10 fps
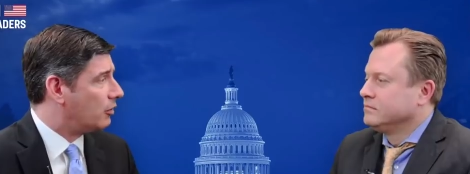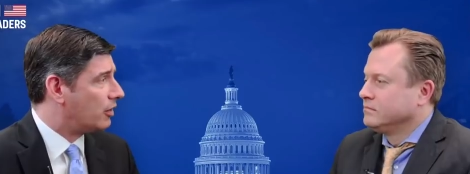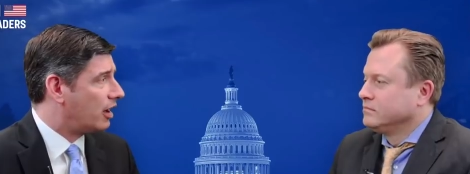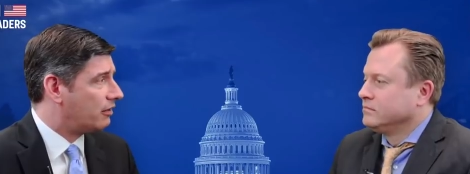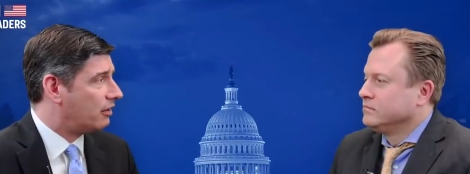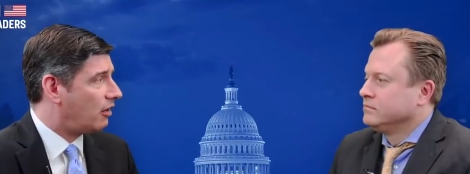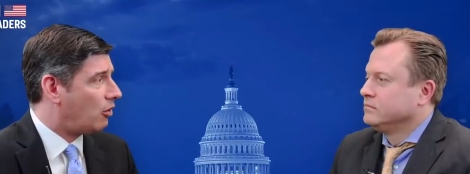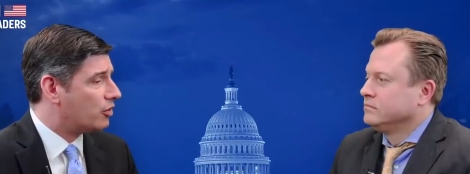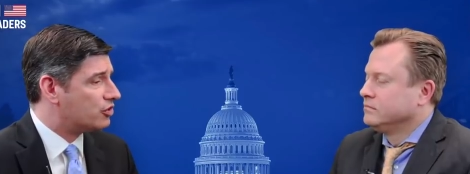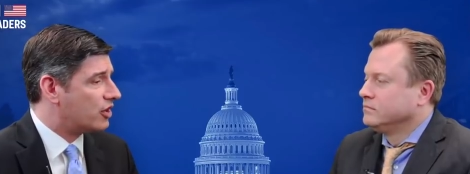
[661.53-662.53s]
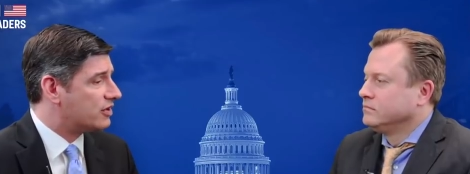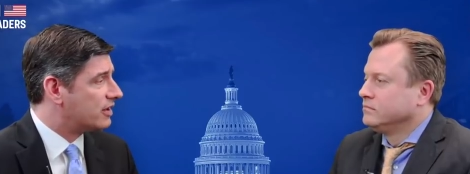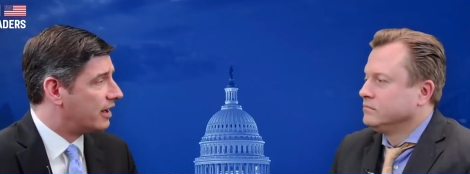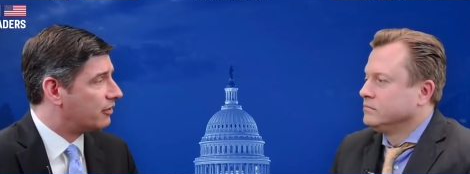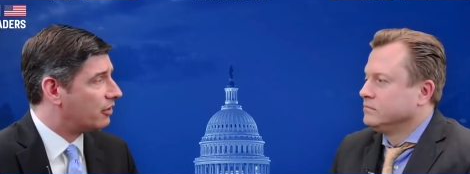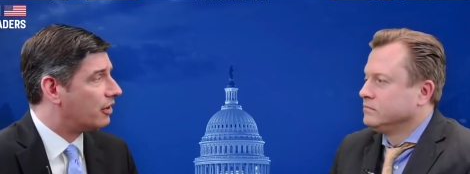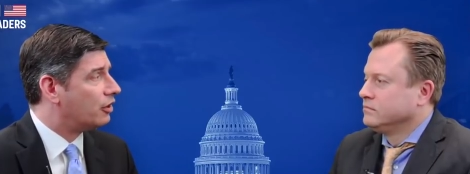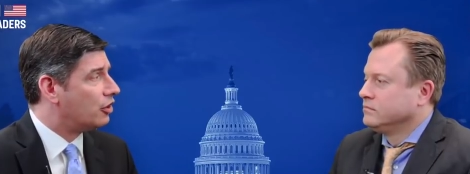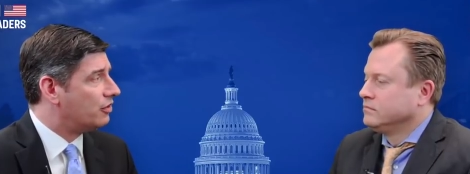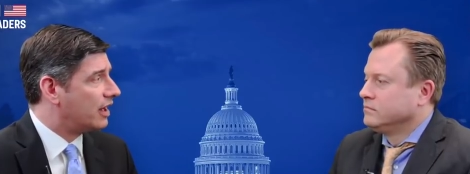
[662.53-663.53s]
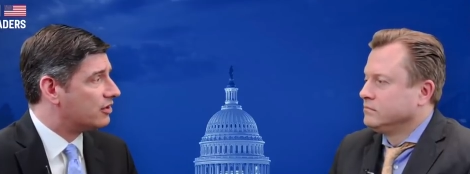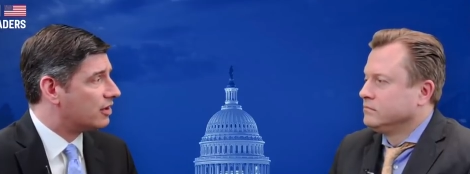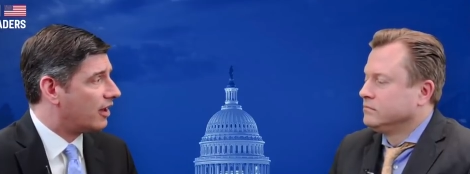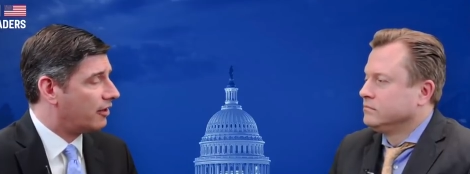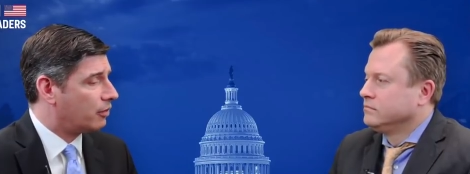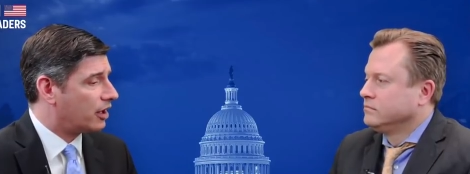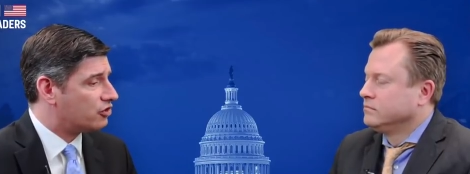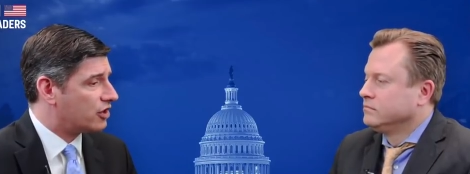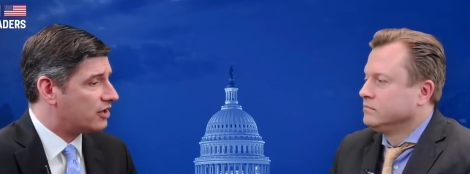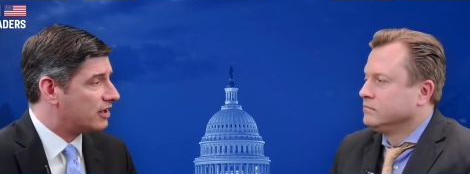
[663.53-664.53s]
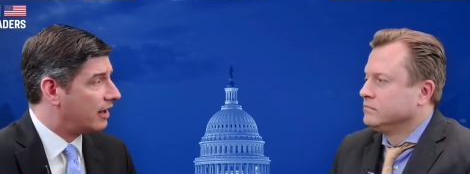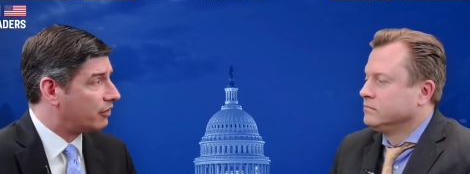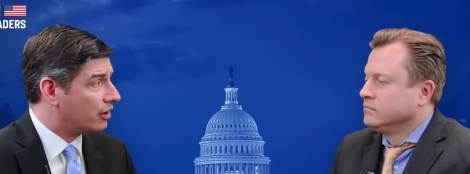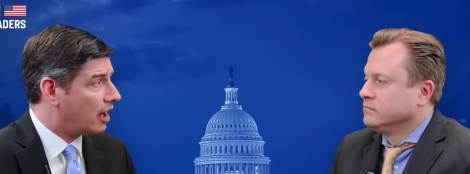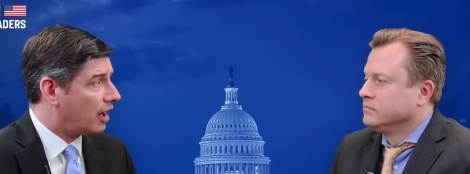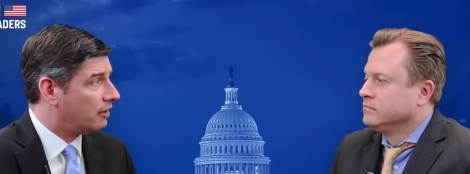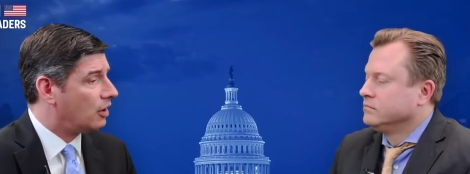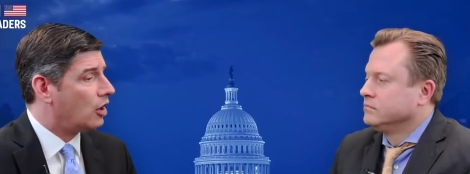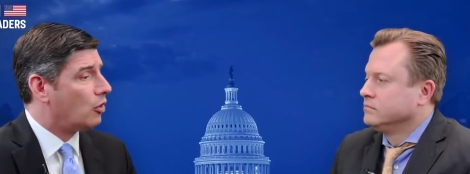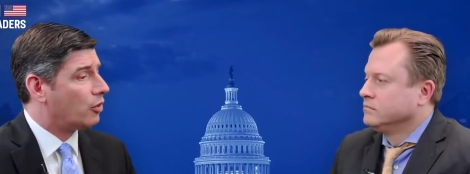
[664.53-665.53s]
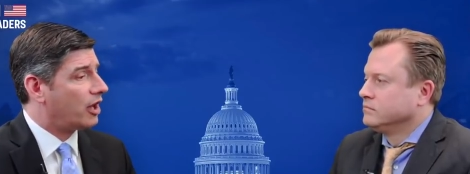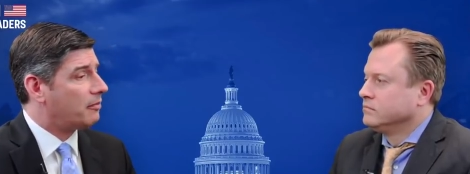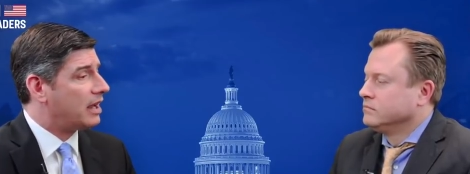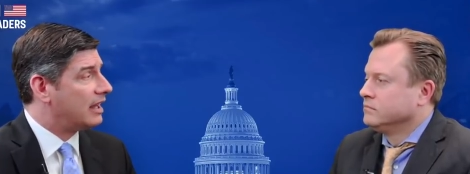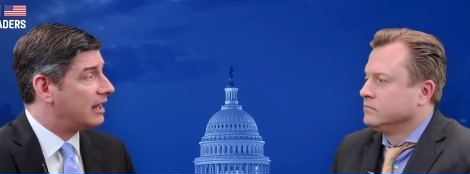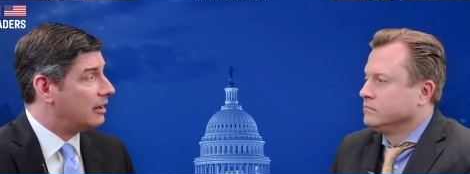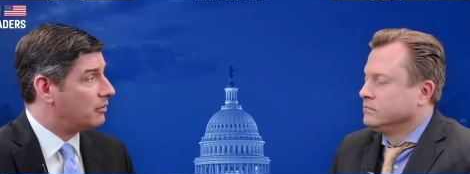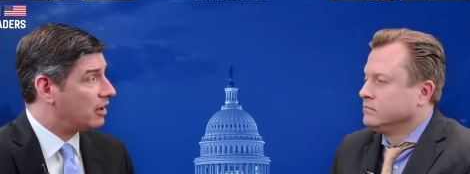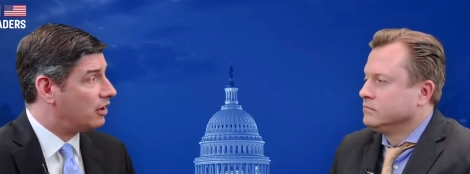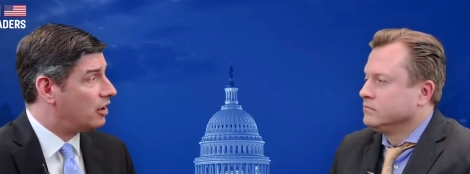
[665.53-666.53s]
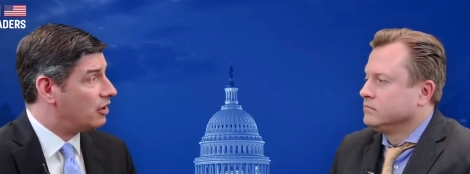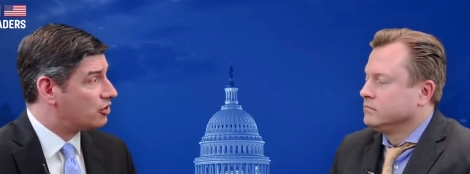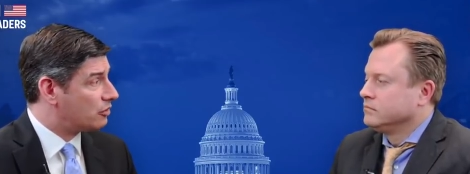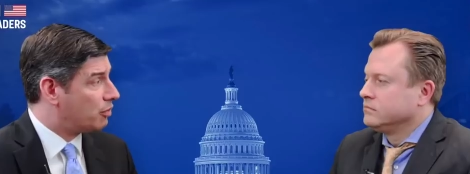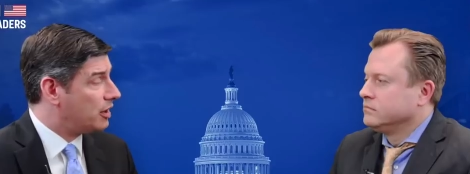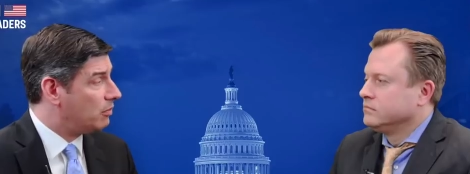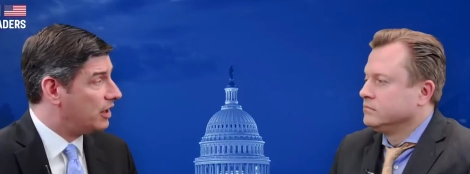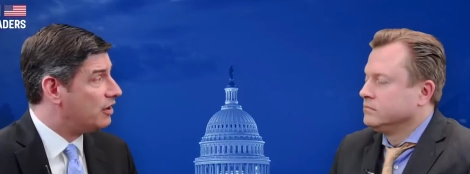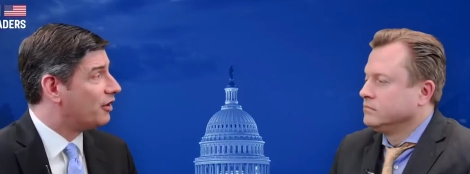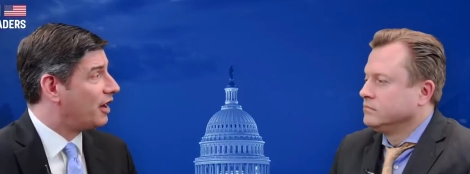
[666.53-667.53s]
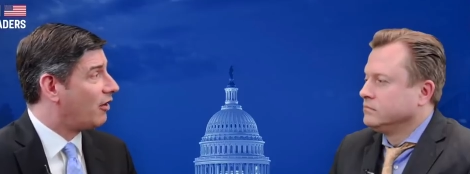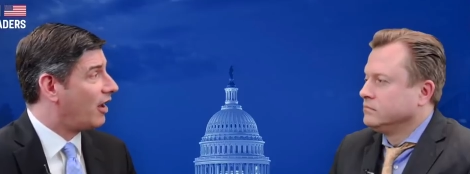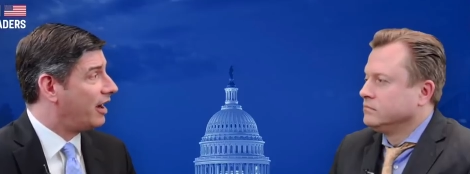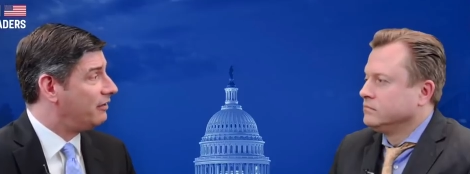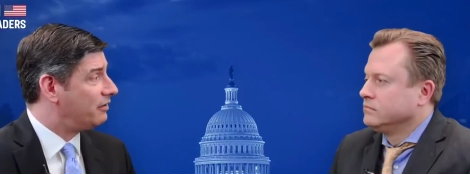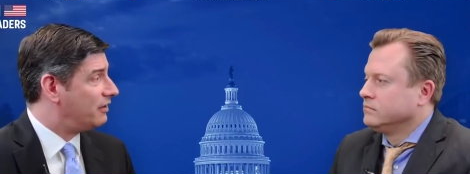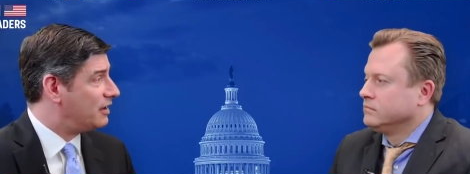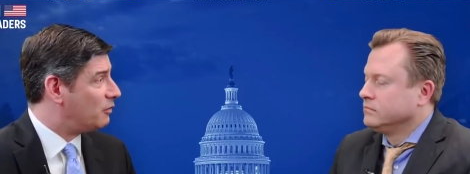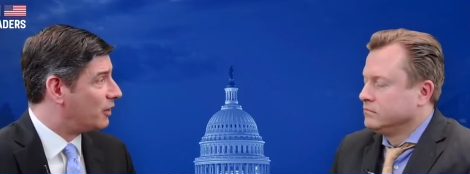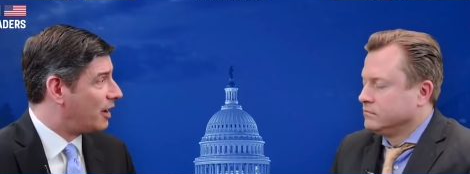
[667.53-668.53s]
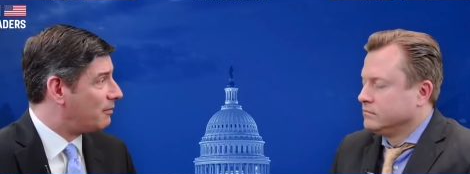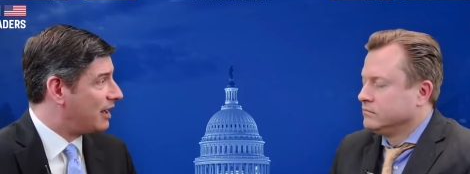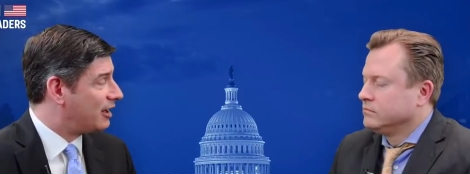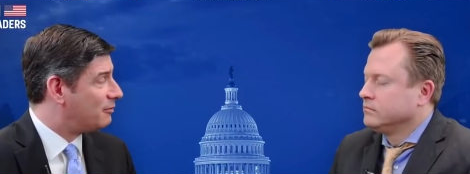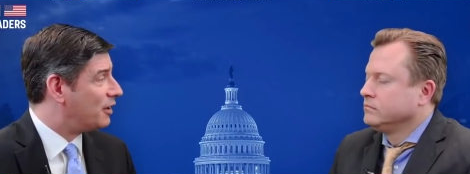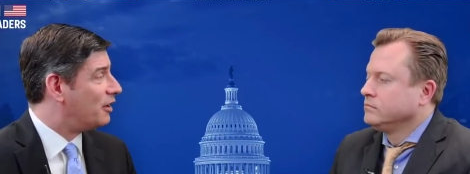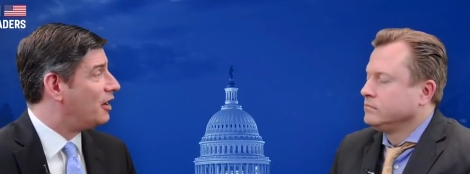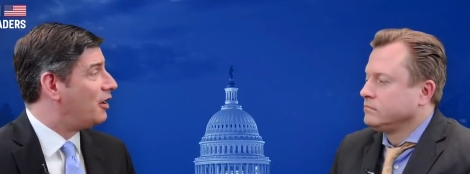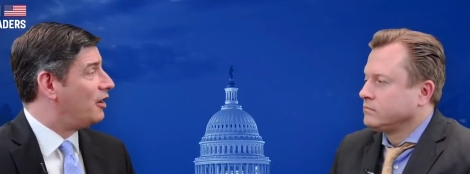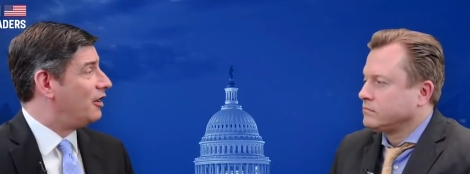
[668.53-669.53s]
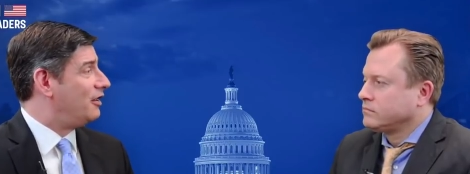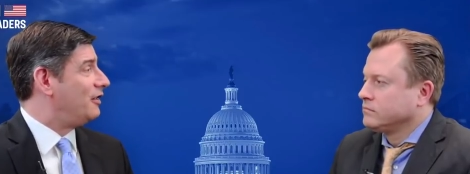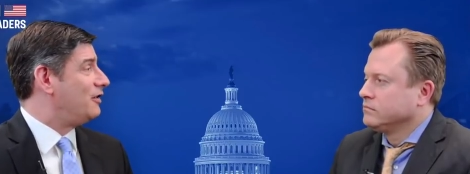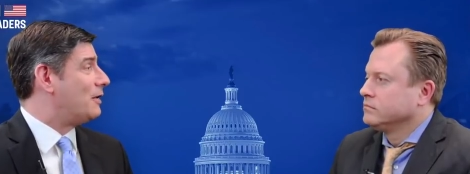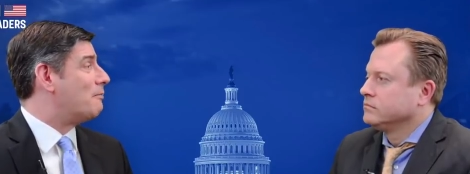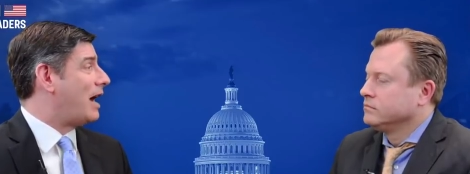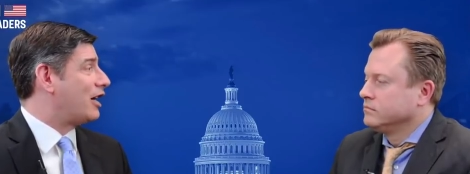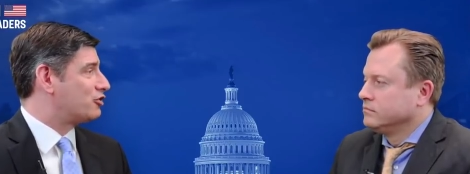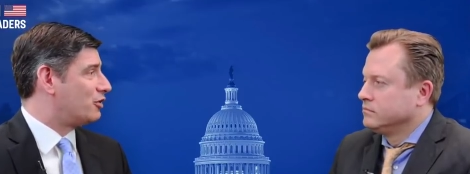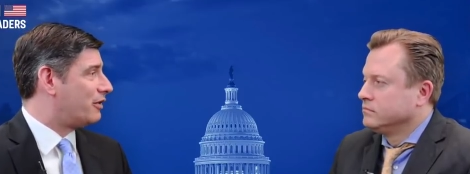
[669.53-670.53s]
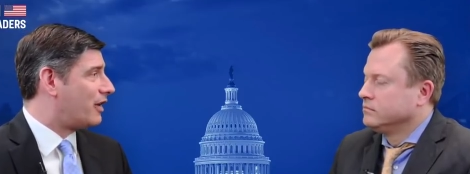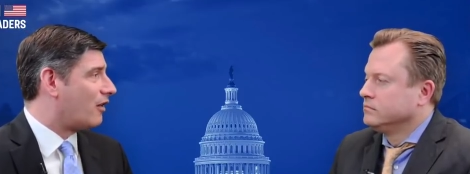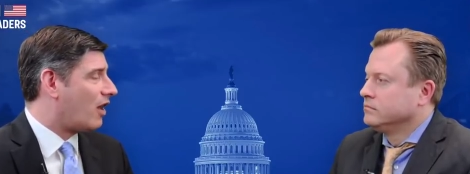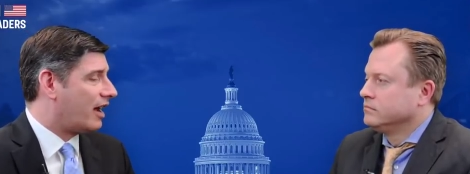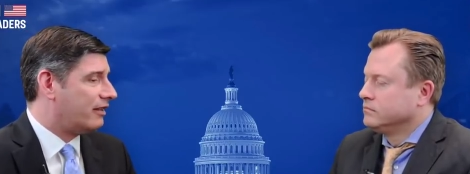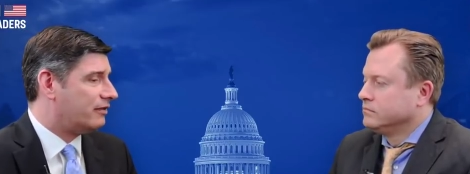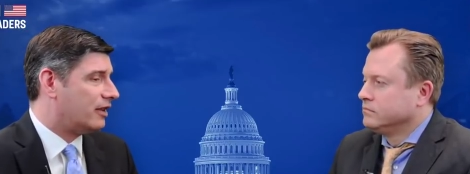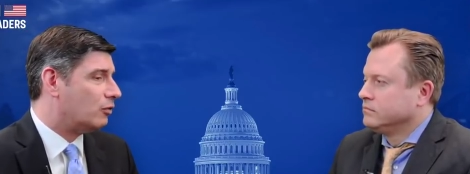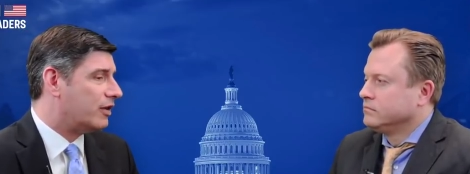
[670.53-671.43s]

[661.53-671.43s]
Speaker 1: And we're not always chasing after the good things in life. We're not chasing after God. We're not making Him the supreme leader in our life. We're not making Him the, the master of our life. And